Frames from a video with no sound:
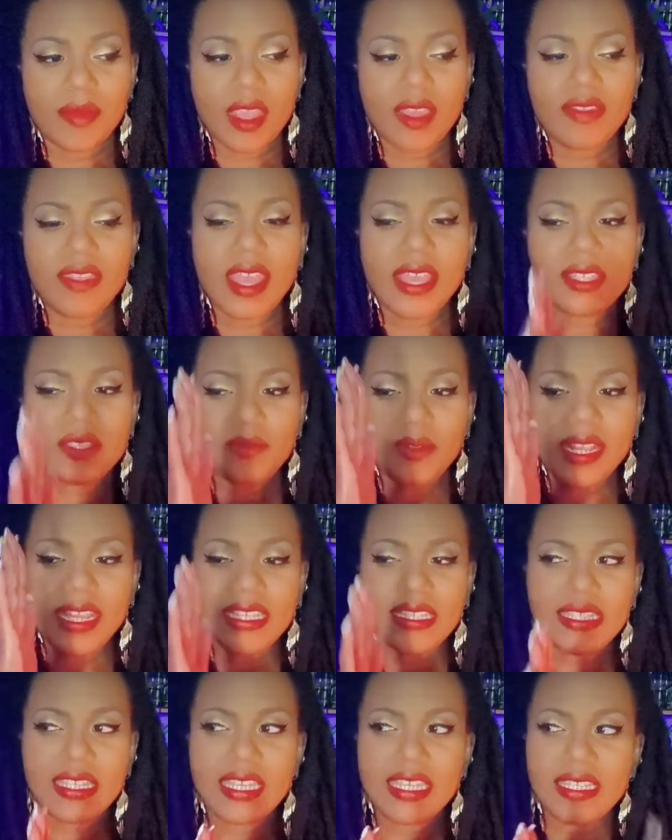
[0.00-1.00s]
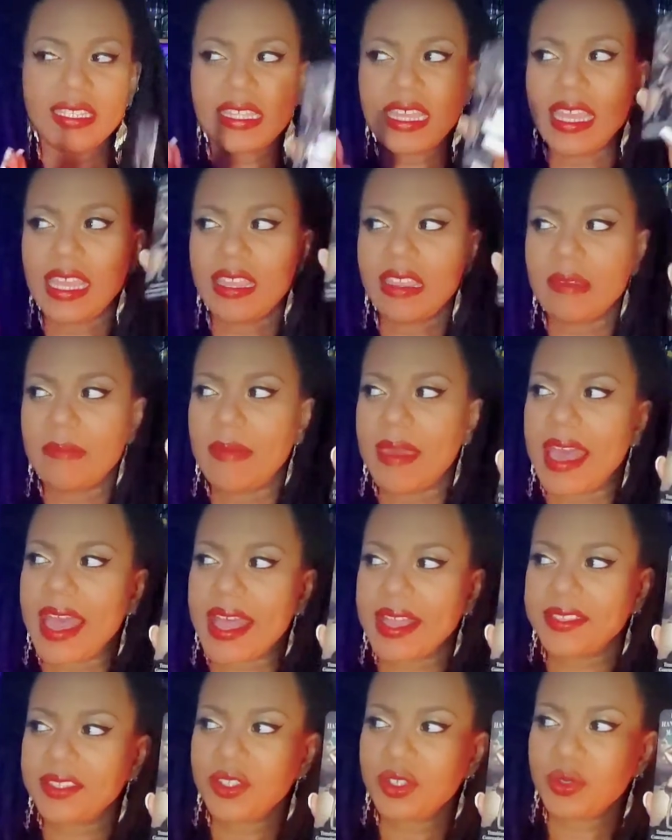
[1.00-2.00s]
that's what I see is that in the
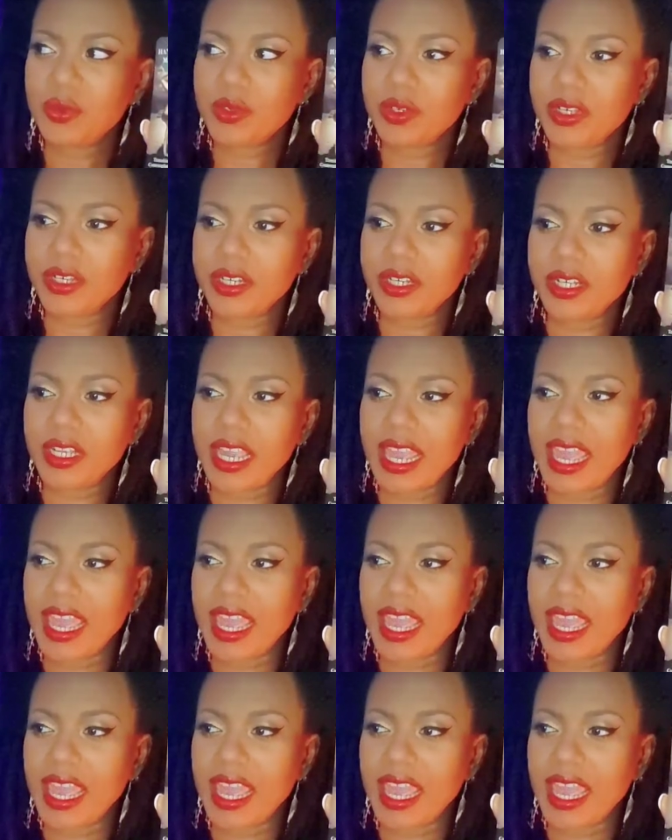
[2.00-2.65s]
past you were